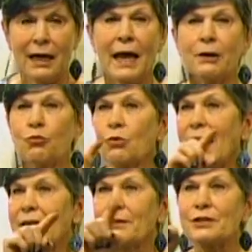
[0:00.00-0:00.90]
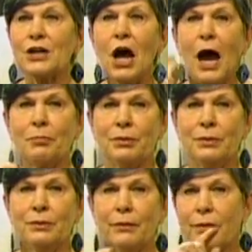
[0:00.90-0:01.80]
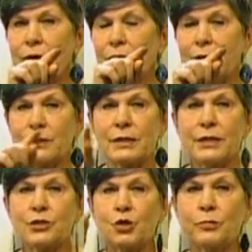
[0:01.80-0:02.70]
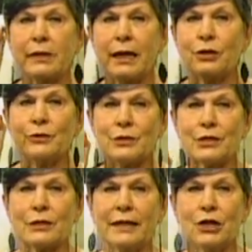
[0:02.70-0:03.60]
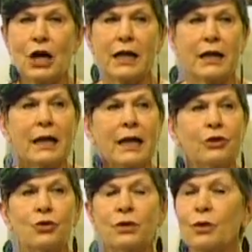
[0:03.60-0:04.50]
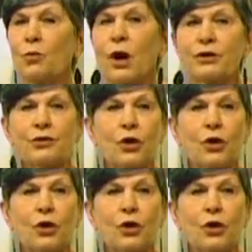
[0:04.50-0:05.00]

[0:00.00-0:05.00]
and right at the top there is a Zoom link. You just click on it and you can watch the